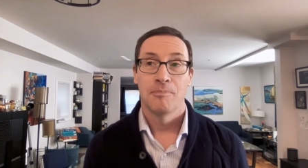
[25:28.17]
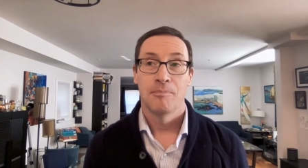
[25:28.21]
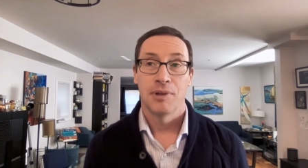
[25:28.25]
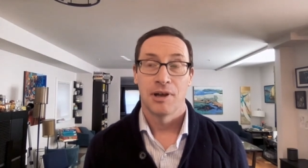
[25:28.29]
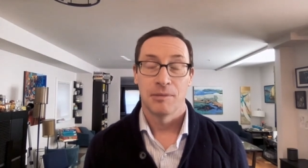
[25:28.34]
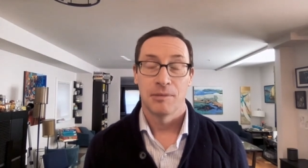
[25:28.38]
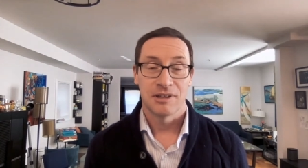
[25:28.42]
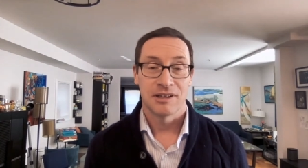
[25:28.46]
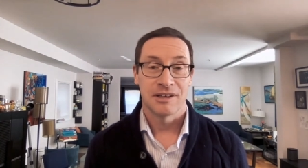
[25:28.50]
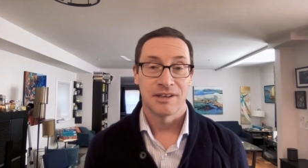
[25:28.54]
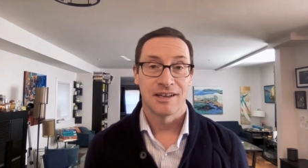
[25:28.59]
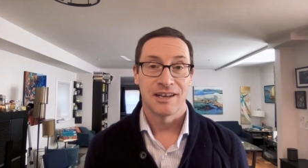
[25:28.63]

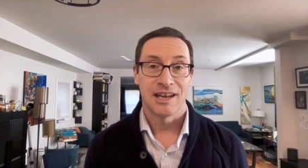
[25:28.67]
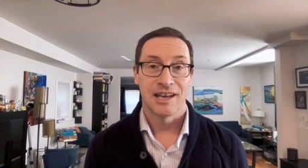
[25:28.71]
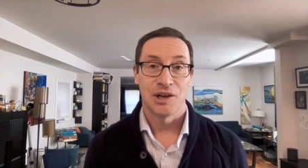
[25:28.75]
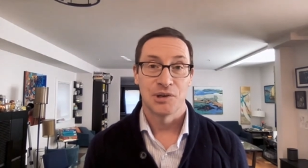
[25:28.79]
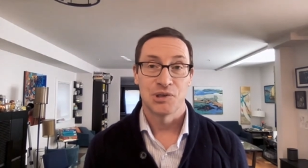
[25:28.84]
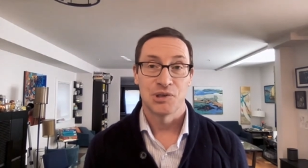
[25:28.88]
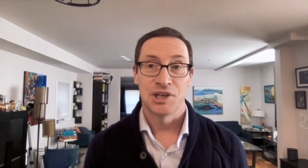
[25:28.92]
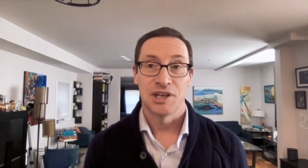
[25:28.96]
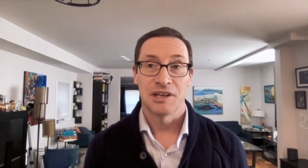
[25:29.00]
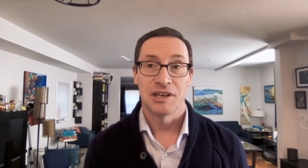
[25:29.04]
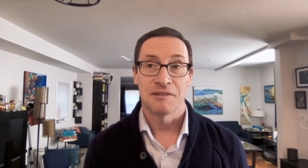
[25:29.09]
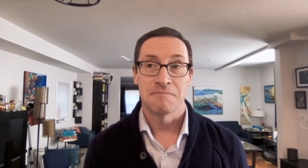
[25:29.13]
public
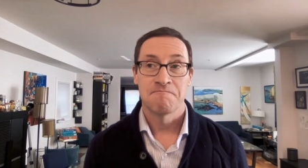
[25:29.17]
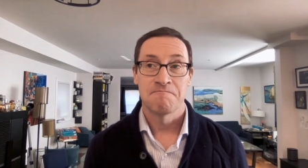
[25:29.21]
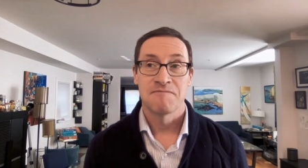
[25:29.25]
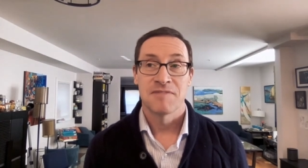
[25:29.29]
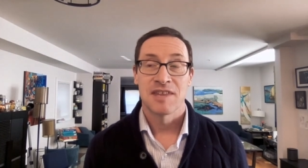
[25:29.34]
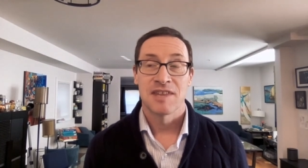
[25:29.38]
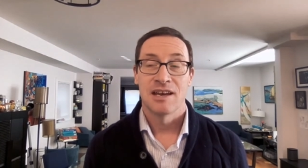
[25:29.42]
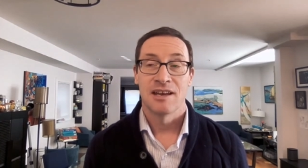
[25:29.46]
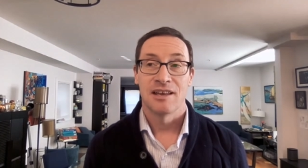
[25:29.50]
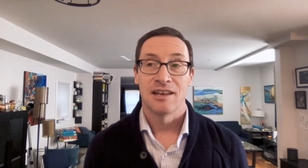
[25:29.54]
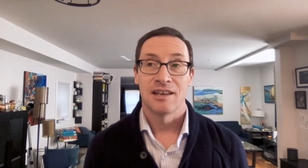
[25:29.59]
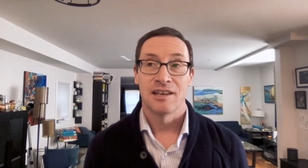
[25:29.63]
accounting
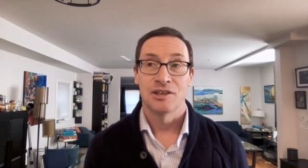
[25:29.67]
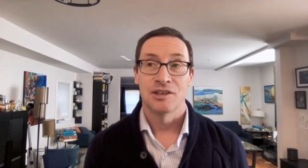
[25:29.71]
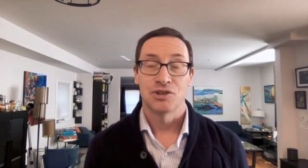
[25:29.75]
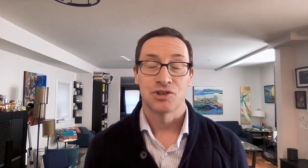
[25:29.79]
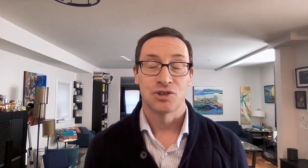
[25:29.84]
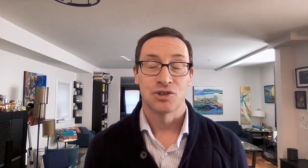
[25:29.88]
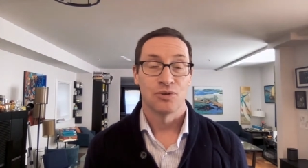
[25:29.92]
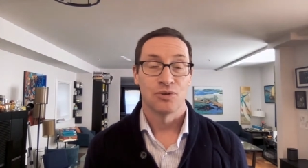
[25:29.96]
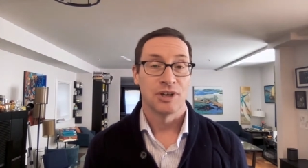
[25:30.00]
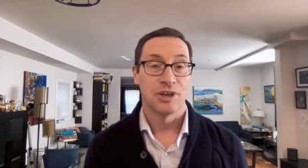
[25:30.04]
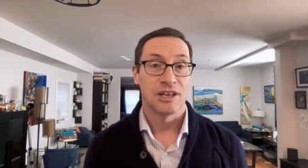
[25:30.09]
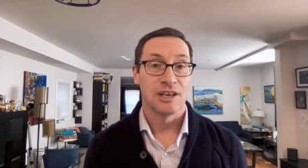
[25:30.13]
is
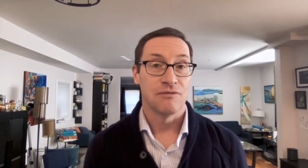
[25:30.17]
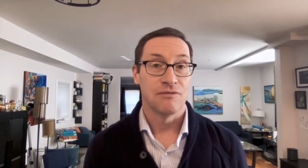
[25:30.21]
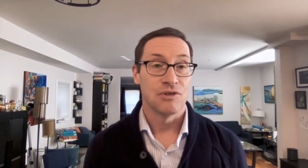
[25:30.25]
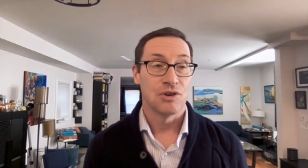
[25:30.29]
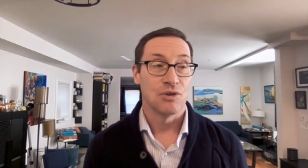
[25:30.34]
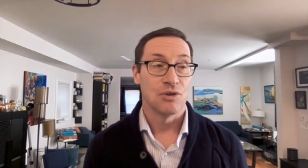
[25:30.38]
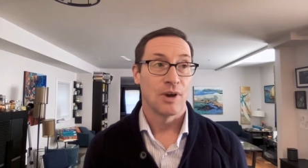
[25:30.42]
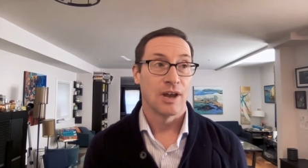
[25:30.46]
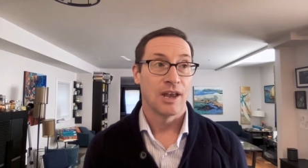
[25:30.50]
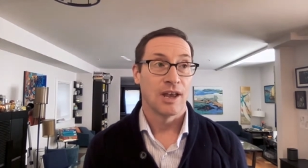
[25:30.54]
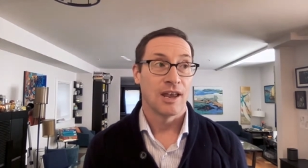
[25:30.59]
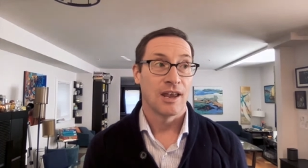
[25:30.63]
going to give
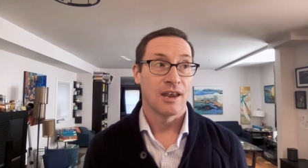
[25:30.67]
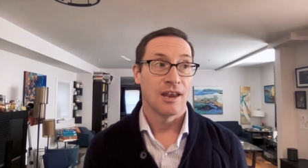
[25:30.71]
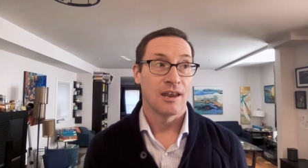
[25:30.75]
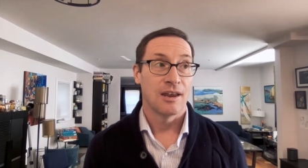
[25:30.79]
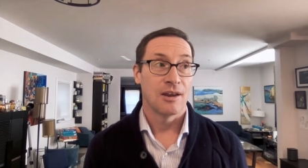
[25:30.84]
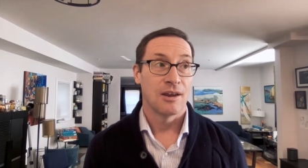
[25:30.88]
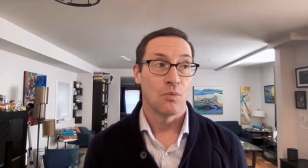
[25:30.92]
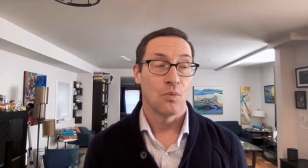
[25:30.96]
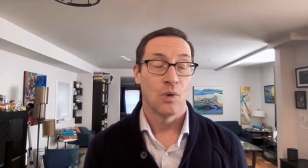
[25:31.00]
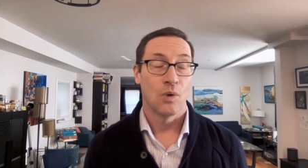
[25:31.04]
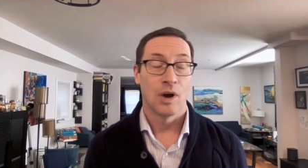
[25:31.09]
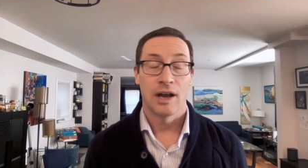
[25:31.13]
you
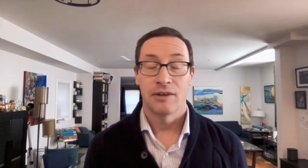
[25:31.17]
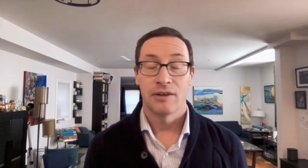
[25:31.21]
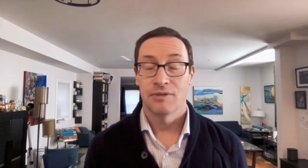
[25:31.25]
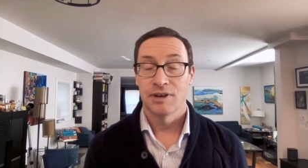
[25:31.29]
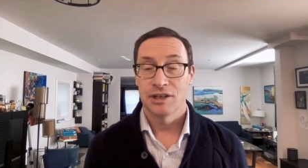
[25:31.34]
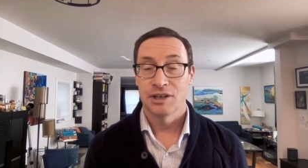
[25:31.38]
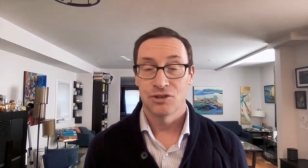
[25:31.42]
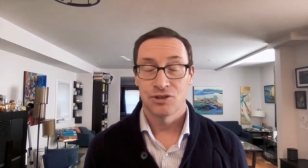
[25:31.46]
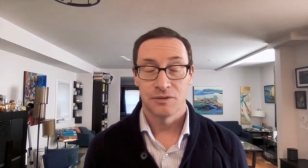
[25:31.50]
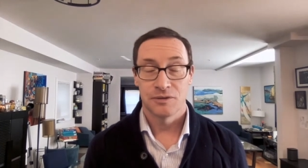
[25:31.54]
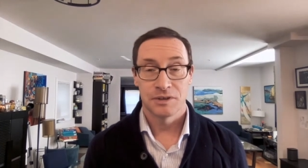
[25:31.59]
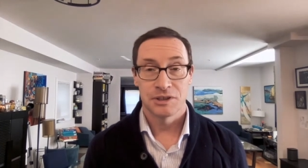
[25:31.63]
a wide
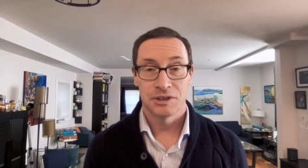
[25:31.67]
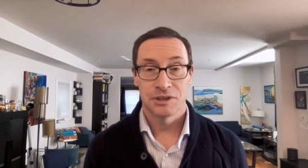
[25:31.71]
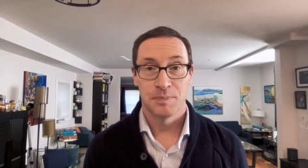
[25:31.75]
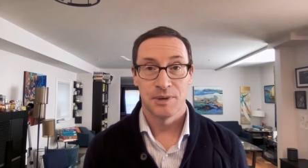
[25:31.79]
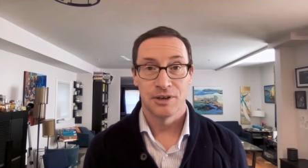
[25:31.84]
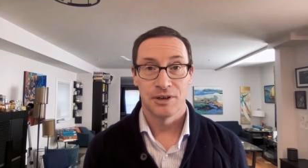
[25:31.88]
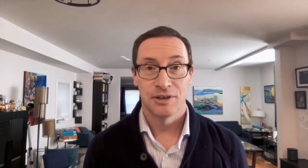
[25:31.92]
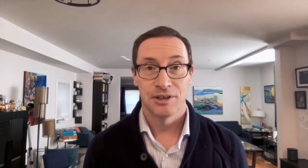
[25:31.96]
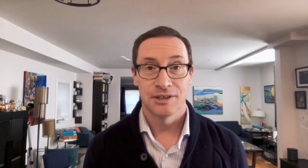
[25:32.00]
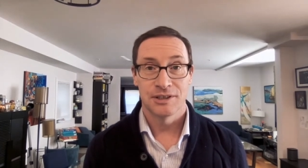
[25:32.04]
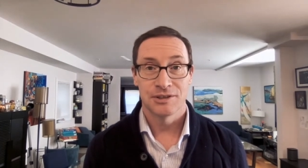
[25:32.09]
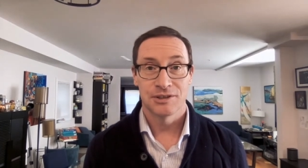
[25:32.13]
range of
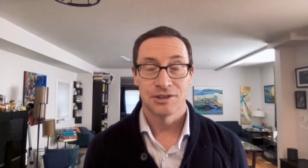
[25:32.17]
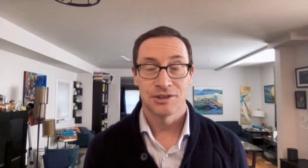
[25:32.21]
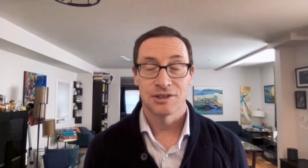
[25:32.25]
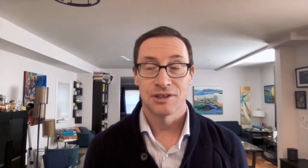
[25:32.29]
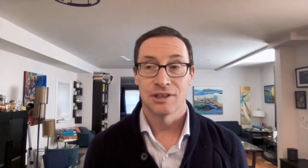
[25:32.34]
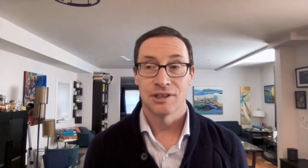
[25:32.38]
experience.